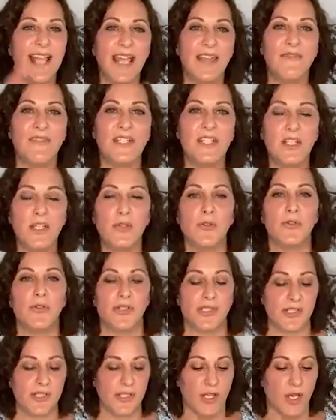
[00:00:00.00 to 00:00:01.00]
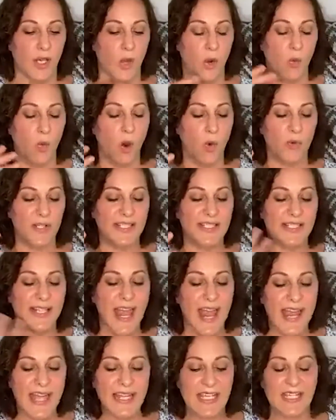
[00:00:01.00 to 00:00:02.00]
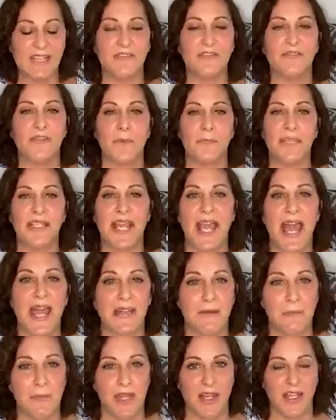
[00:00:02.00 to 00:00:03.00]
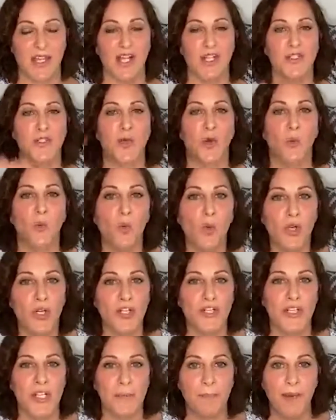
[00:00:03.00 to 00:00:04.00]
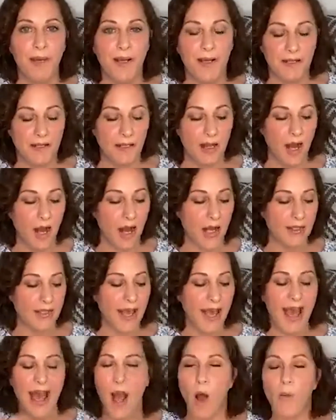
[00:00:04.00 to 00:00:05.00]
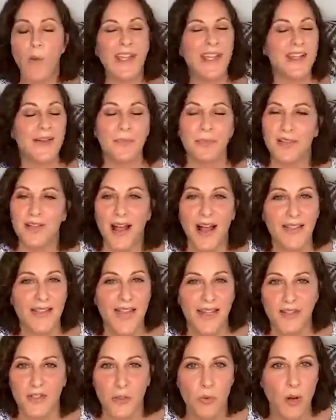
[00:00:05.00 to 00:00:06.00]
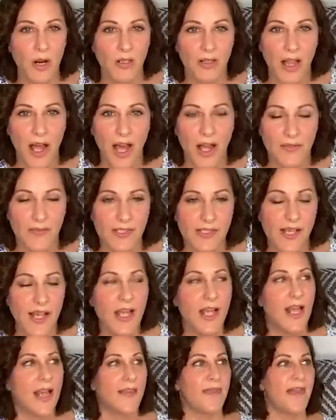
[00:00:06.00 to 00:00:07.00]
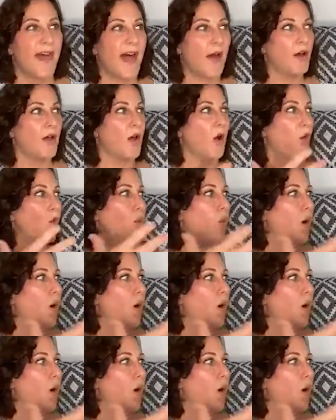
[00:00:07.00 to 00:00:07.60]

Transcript: David used what was taken from the enemy to worship God. How we can apply that to our lives. That